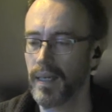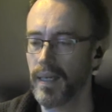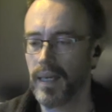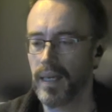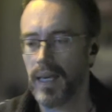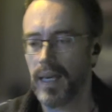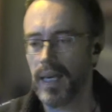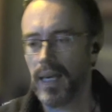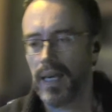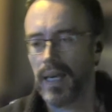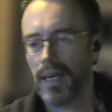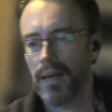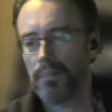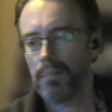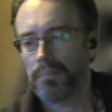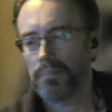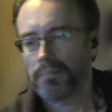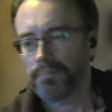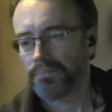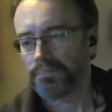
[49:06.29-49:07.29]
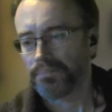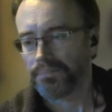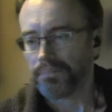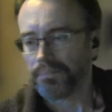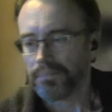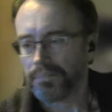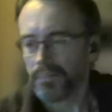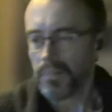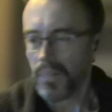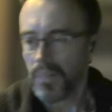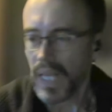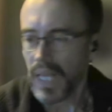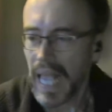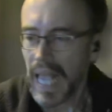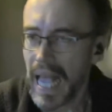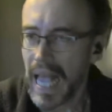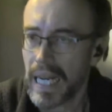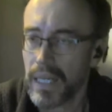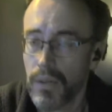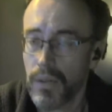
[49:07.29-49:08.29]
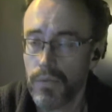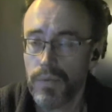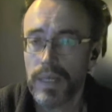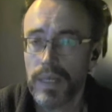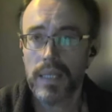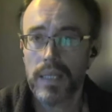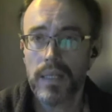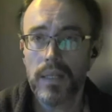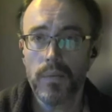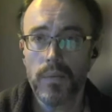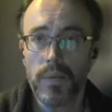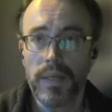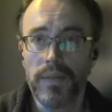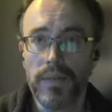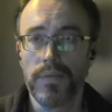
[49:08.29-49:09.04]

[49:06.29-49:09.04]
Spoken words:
And the reason that we've